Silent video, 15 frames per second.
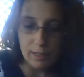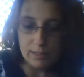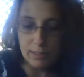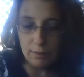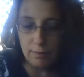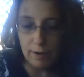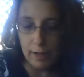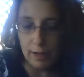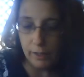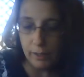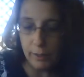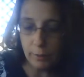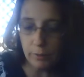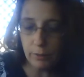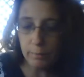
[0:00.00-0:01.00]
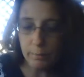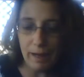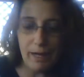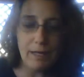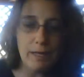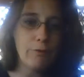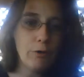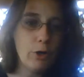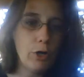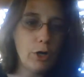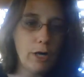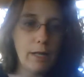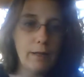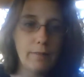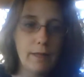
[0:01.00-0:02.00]
That's alright. A little paint never hurt
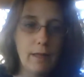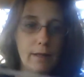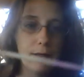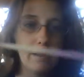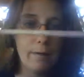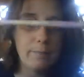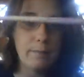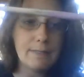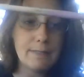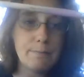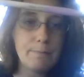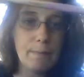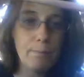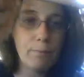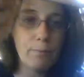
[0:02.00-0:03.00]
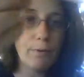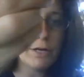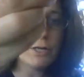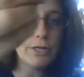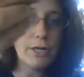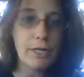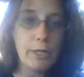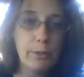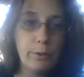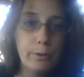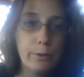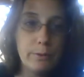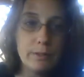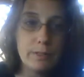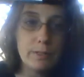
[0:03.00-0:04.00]
anything. This is my brush I
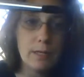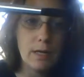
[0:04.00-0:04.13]
use.